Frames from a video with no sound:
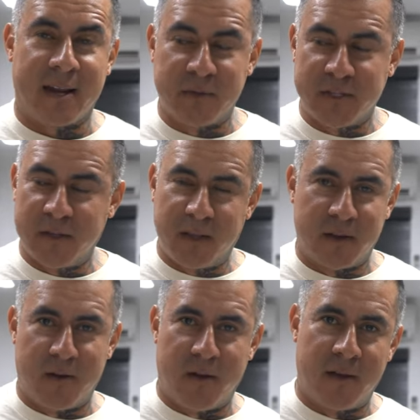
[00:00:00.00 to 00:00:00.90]
I'm still a
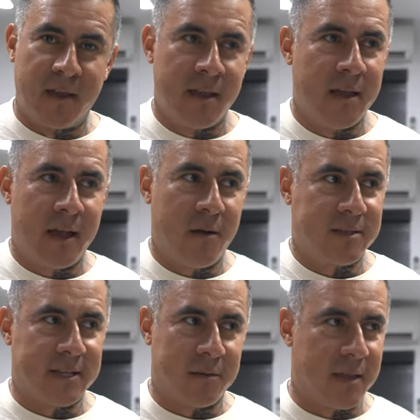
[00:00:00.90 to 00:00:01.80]
little, I
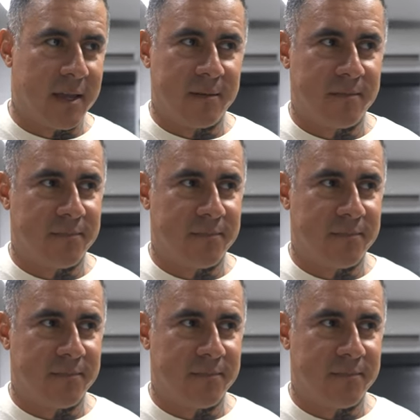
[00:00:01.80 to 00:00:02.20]
would say I'm like,